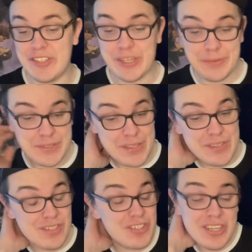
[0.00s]

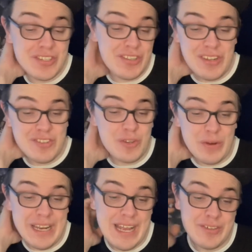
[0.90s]
sequences, and Jake Gyllenhaal is a
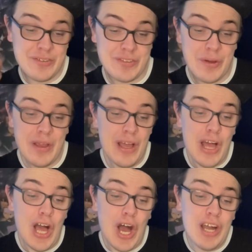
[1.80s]
great actor. So
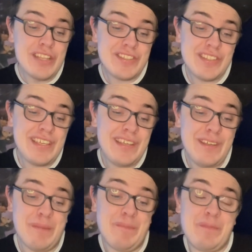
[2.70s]

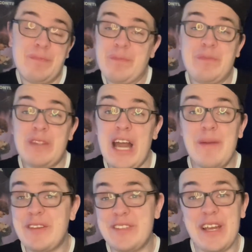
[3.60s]
honestly,
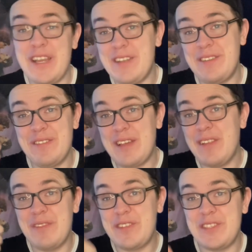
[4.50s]
I'm excited. I'd
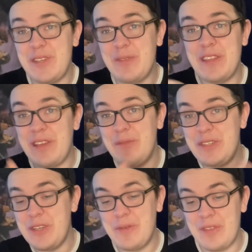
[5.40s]
love to see what they would
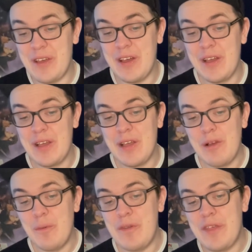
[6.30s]
do with a
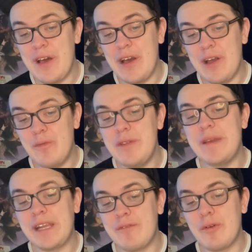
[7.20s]

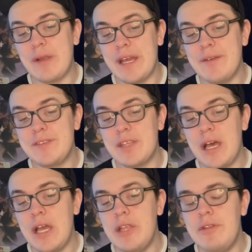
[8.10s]
remake of Roadhouse.
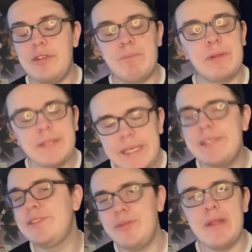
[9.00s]

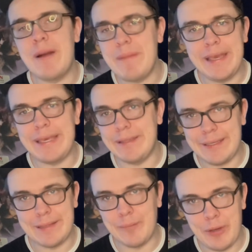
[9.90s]
Please do not make it
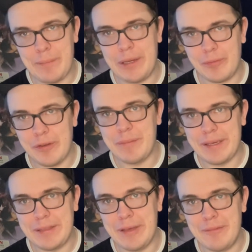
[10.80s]
like the Point Break
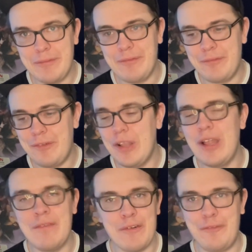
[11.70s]
remake, though. For the
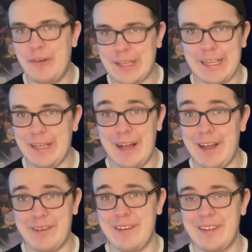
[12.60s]
love of fucking
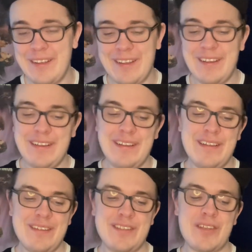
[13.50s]
God.
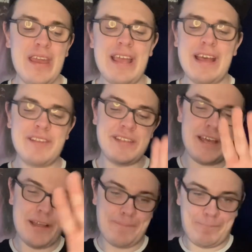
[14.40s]
So yeah, that was
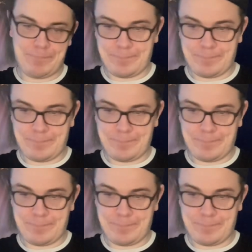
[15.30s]
a